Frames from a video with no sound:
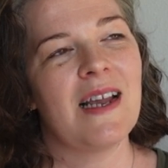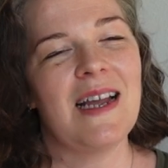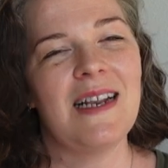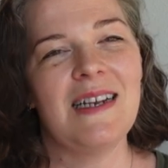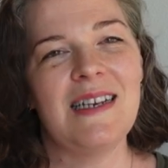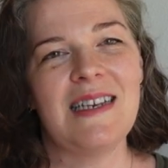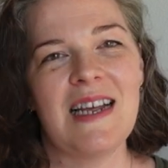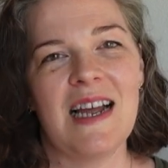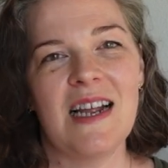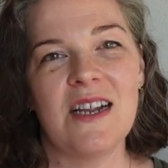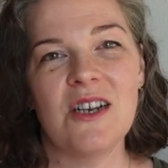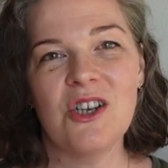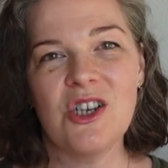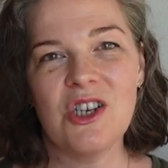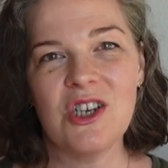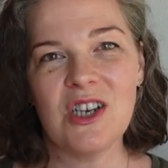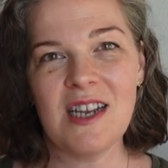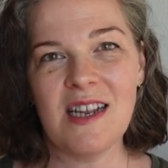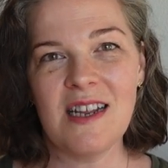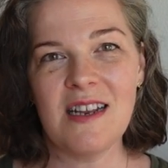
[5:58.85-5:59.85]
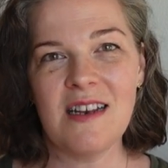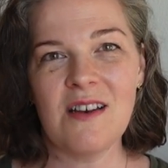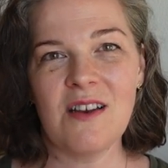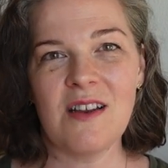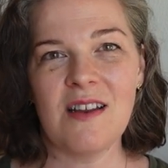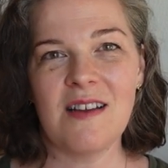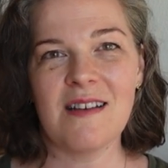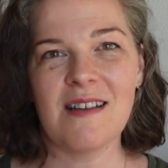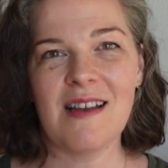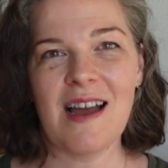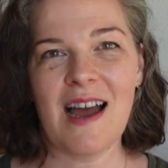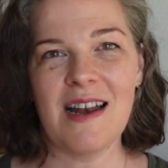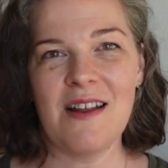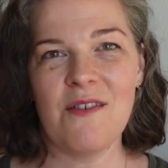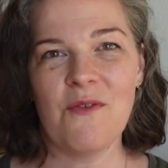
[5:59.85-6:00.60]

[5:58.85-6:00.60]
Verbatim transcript: intention and kind